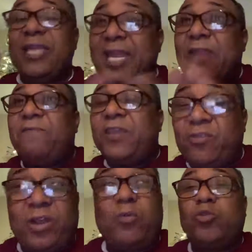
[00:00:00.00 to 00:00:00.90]

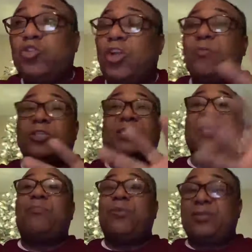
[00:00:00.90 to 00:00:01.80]
Individual, when we're talking about
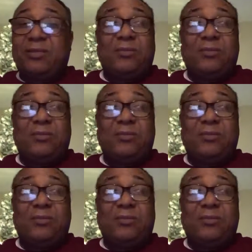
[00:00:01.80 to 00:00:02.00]
separate,